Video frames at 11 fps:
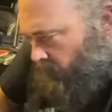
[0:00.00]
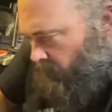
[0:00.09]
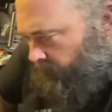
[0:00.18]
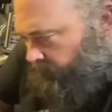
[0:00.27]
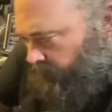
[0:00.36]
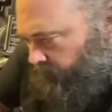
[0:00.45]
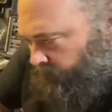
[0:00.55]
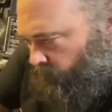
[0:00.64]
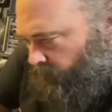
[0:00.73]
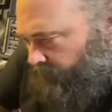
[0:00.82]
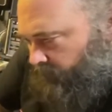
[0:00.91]
at
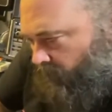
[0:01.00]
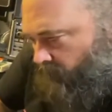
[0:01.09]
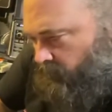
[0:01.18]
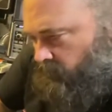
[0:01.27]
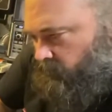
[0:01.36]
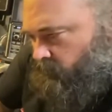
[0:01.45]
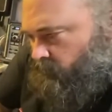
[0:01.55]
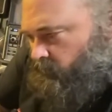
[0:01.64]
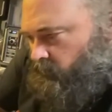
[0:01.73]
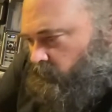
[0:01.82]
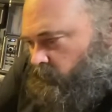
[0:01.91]
6:47,
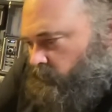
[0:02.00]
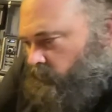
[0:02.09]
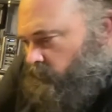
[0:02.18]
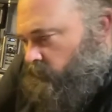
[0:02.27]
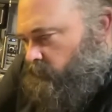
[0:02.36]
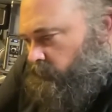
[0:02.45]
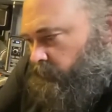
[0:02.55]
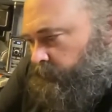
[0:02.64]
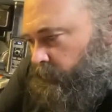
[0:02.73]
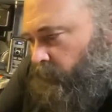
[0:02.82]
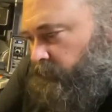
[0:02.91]

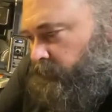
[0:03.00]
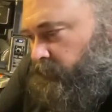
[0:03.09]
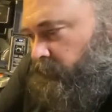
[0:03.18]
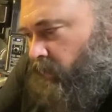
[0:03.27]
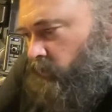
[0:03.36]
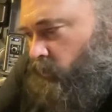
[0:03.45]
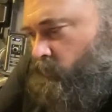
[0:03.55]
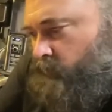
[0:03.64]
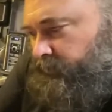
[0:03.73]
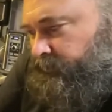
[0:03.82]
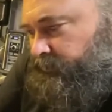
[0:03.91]
this person says, "Hello,
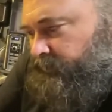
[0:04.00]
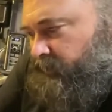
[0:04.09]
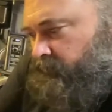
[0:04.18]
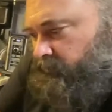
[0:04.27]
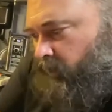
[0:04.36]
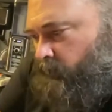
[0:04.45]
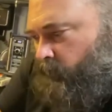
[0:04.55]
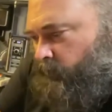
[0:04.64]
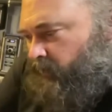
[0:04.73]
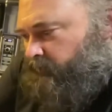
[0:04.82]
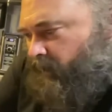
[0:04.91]
Mr. Stevens. I'm a
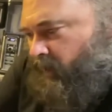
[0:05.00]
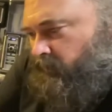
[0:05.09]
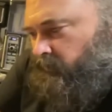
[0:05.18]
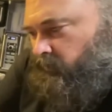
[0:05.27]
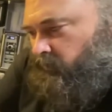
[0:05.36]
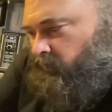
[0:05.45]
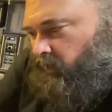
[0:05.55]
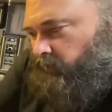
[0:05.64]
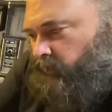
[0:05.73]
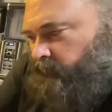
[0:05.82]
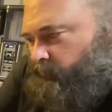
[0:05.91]
big fan. I
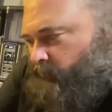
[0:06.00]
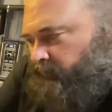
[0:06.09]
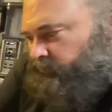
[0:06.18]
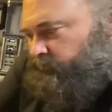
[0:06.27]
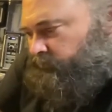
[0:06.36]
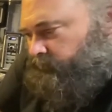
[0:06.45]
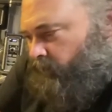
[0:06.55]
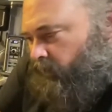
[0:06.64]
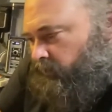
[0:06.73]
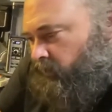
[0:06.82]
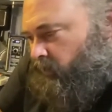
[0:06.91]
love the message you
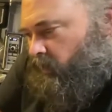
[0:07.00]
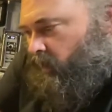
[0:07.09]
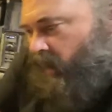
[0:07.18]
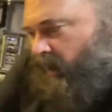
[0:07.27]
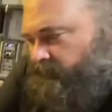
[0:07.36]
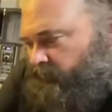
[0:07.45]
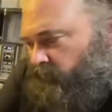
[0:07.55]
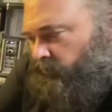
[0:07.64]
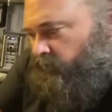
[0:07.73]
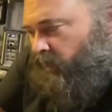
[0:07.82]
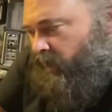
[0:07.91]
spread. I have
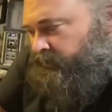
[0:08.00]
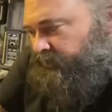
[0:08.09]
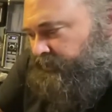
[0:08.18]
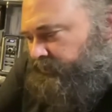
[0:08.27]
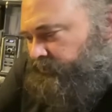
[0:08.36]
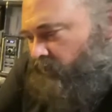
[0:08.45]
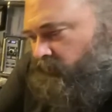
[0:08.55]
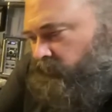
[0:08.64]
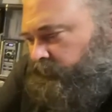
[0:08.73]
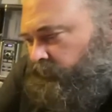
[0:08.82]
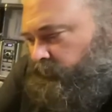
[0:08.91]
felt your energies travel through